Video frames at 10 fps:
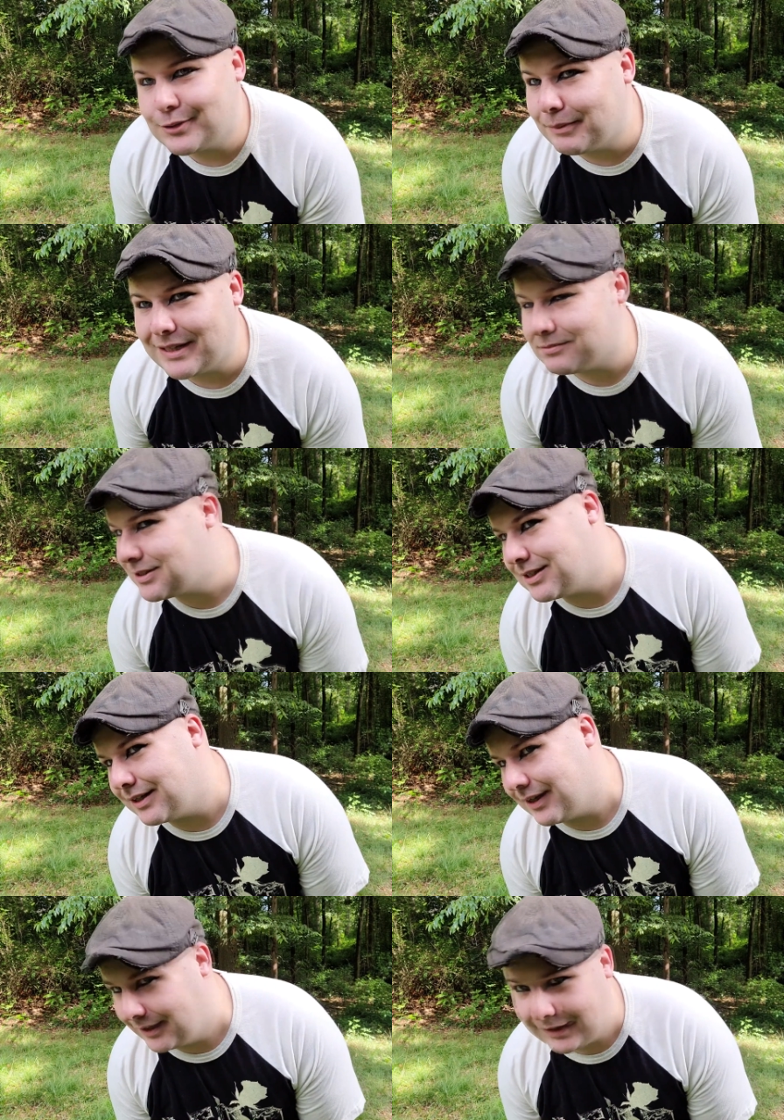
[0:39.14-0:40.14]
you might see
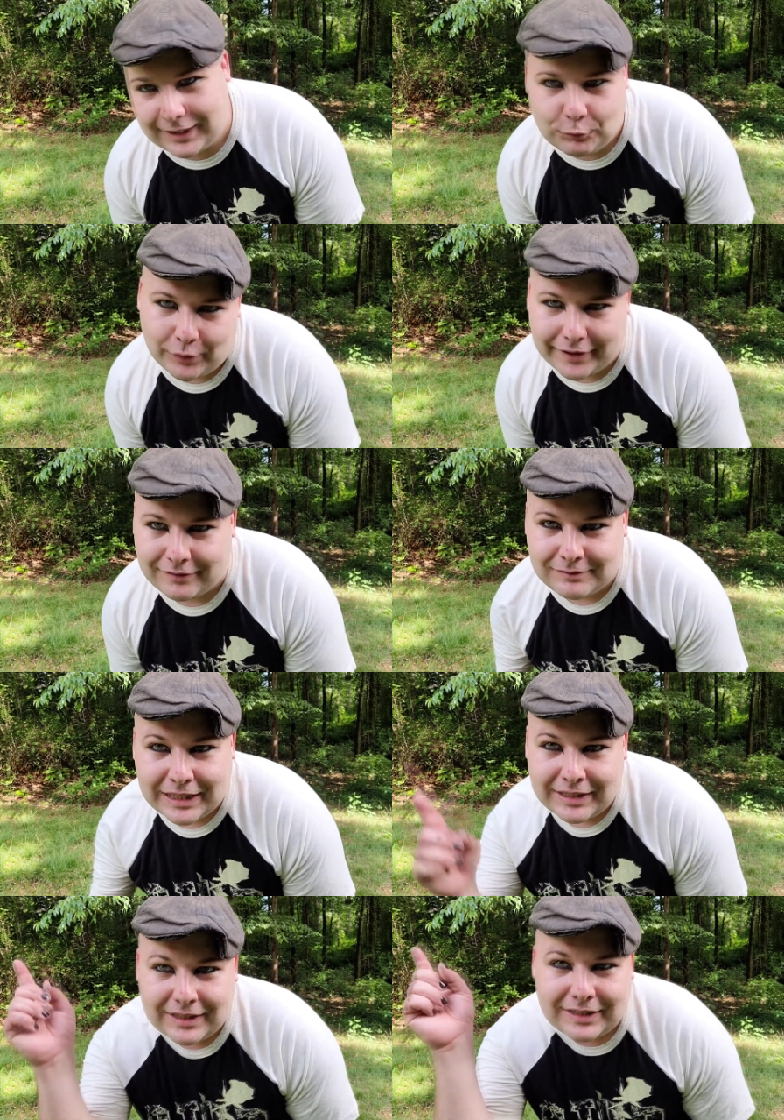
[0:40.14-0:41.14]
it in the giveaway.
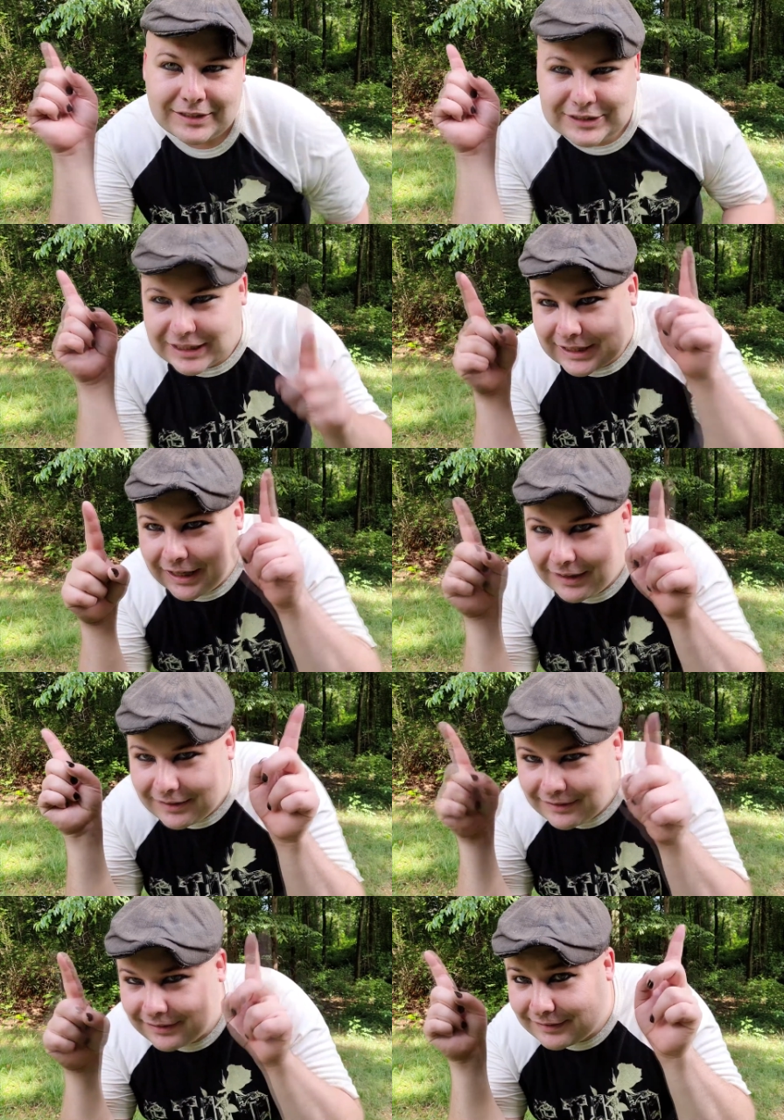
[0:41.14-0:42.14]
Check
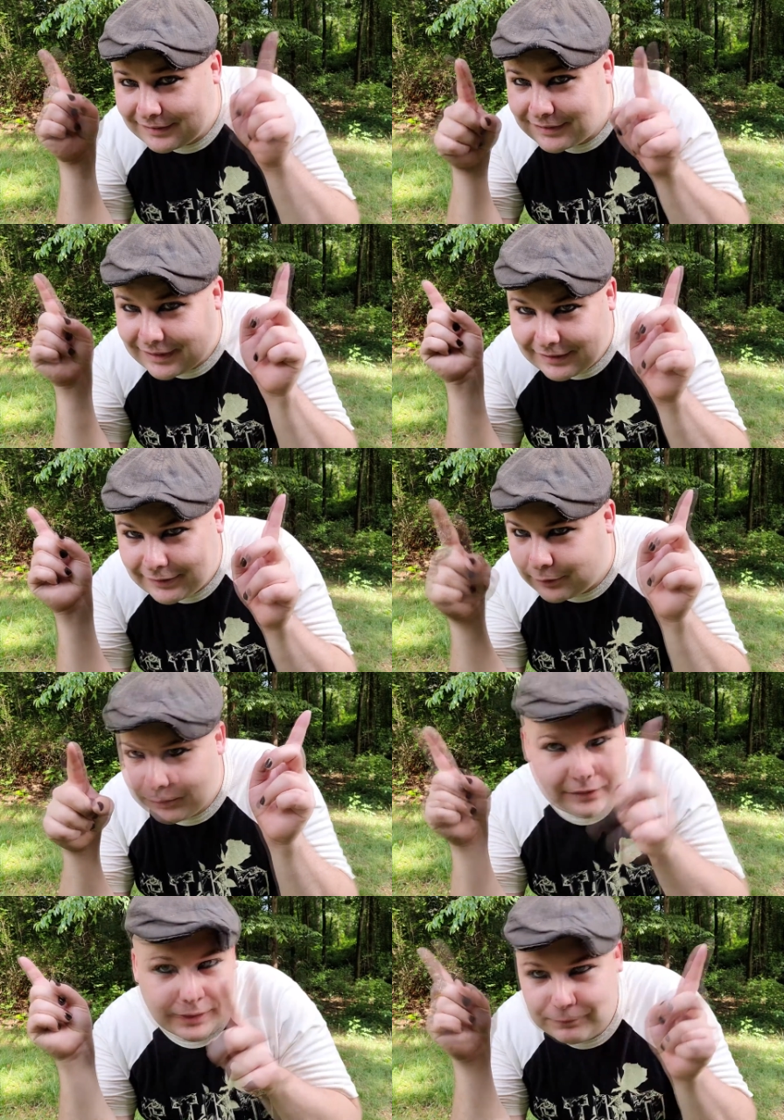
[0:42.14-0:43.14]
the a
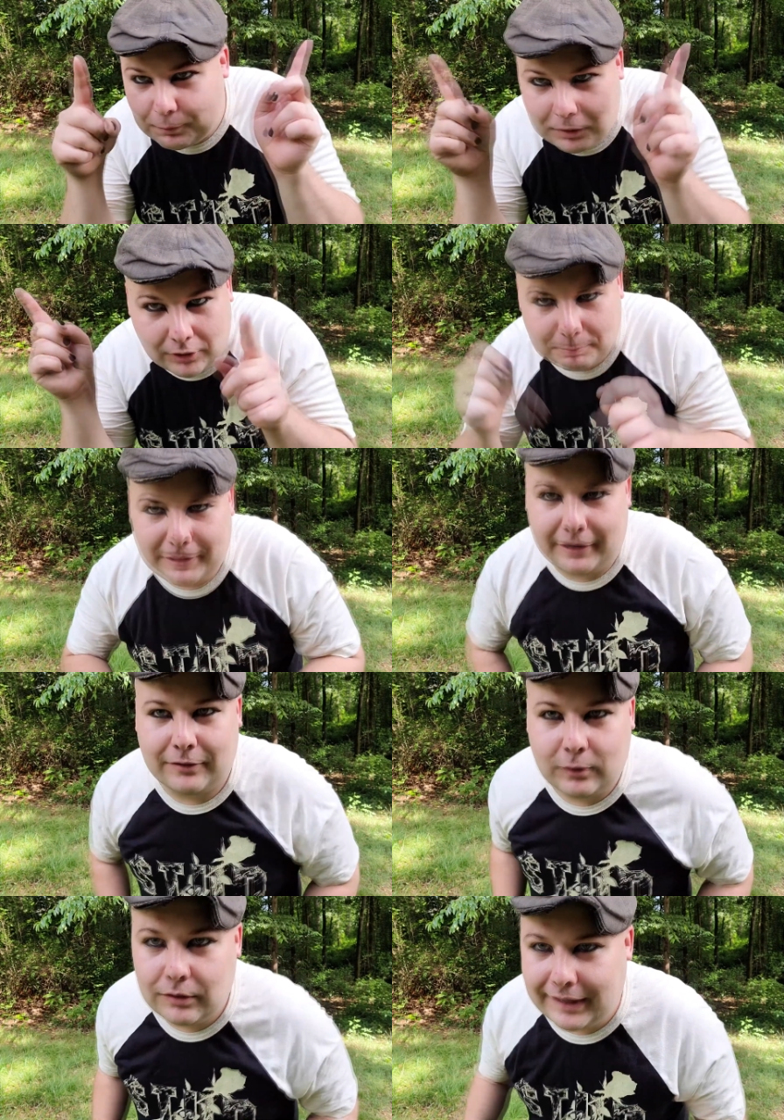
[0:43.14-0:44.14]
little info bar up there,
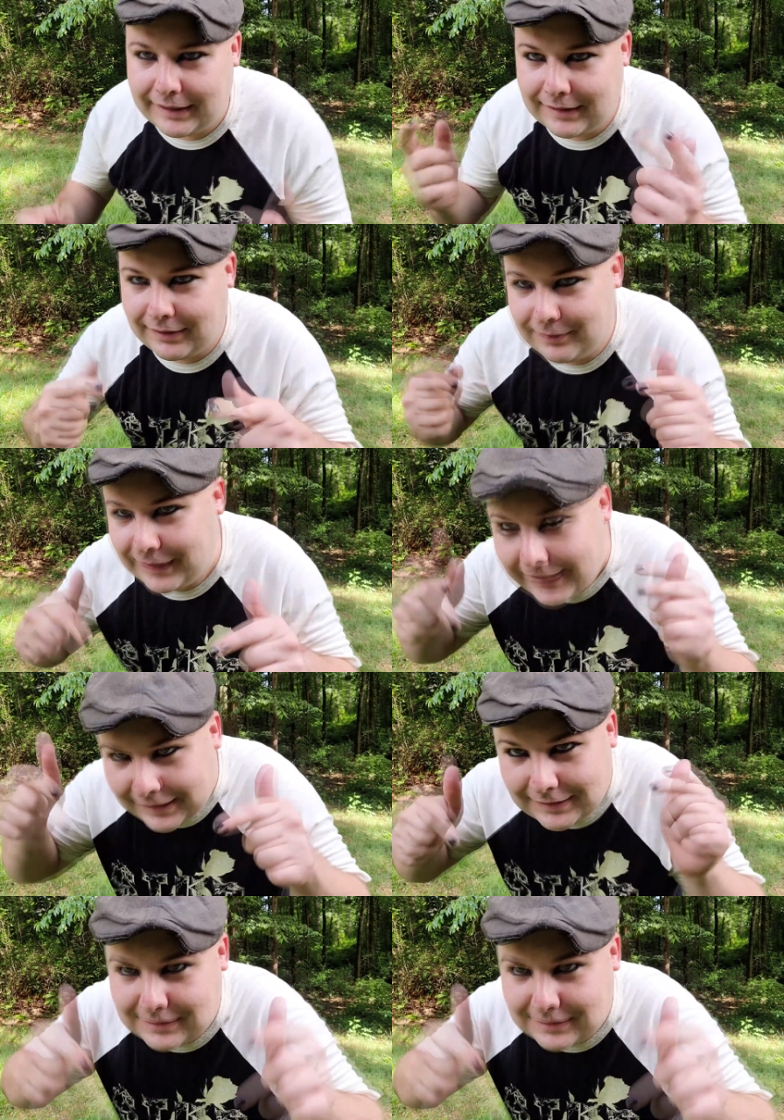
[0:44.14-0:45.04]
and the link in the